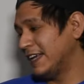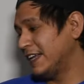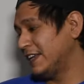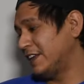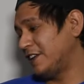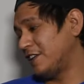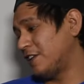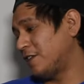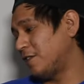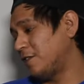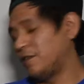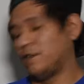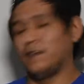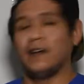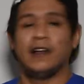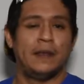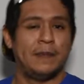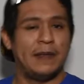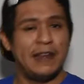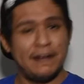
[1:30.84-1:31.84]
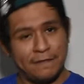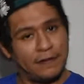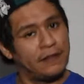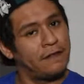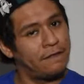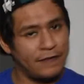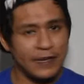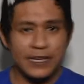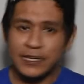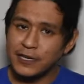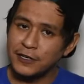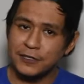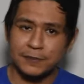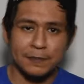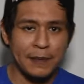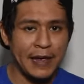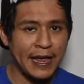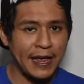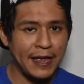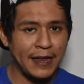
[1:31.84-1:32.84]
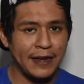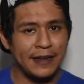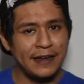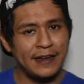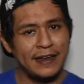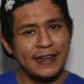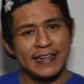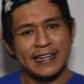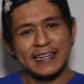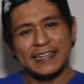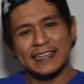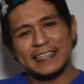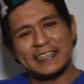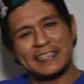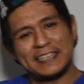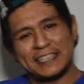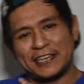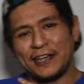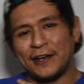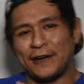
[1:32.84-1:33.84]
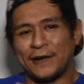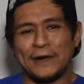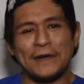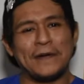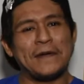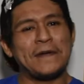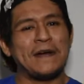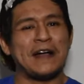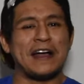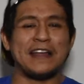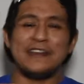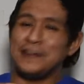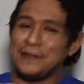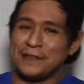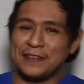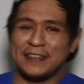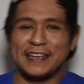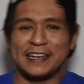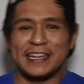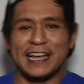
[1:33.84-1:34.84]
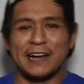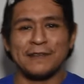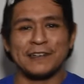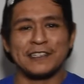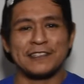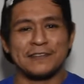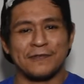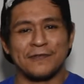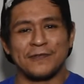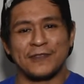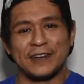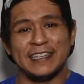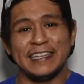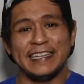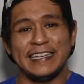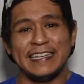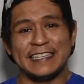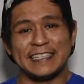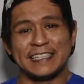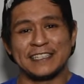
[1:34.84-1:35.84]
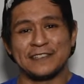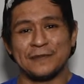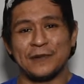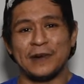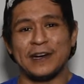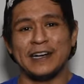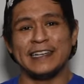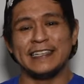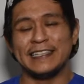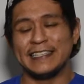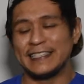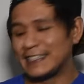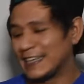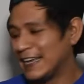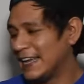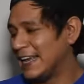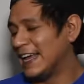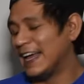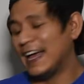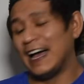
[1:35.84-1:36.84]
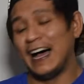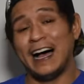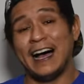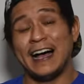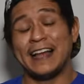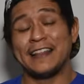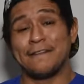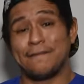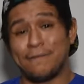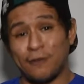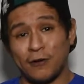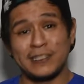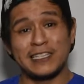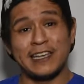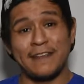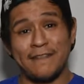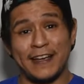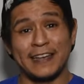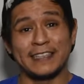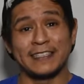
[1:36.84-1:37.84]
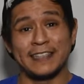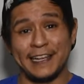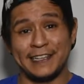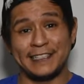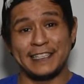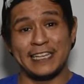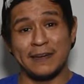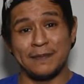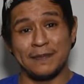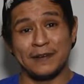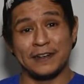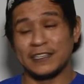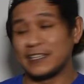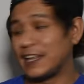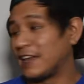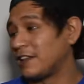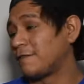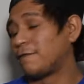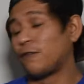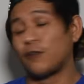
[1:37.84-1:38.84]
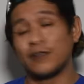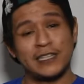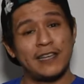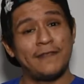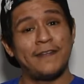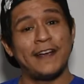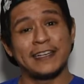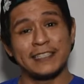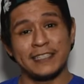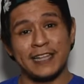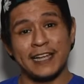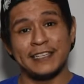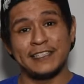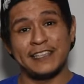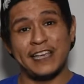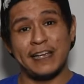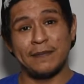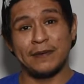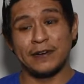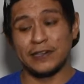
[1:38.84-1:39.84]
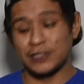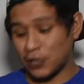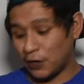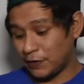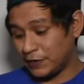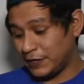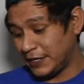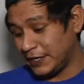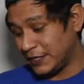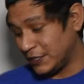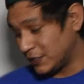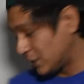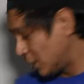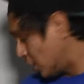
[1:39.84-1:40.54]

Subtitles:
you know, I'm in it for the figures, man. So a new thing that was released was the Force FX lightsabers. Now, the Force FX lightsabers are these